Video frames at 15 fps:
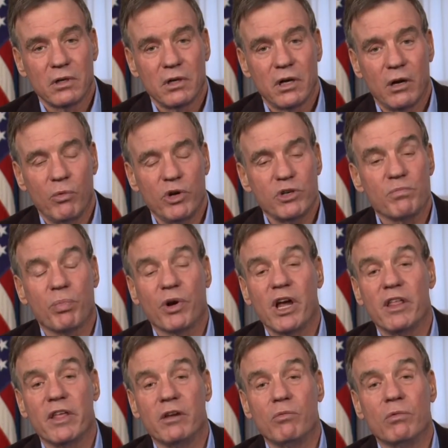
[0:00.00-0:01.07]
I wish and pray
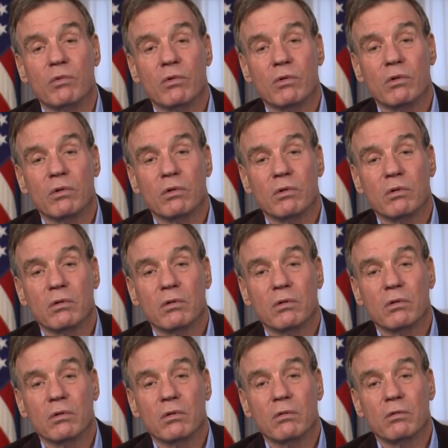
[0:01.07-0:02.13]
they'd
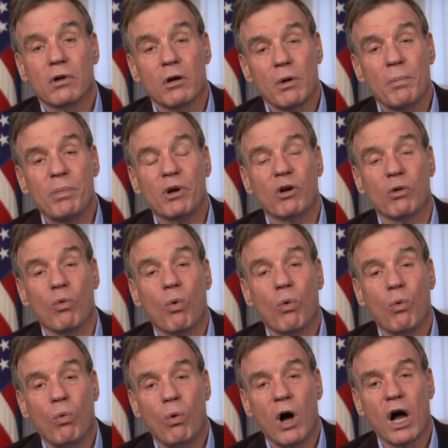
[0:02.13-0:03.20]
come up here and
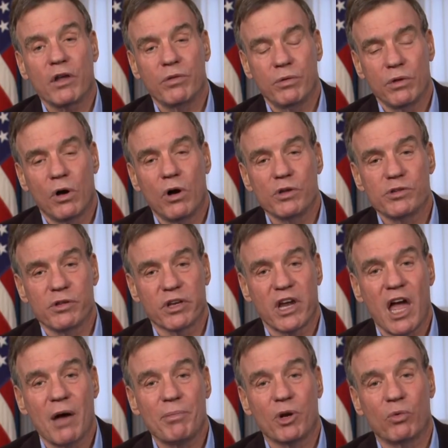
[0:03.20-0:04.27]
walk through the halls of the
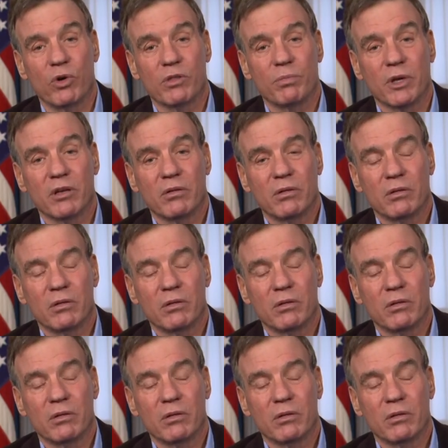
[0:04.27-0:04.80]
Capitol with me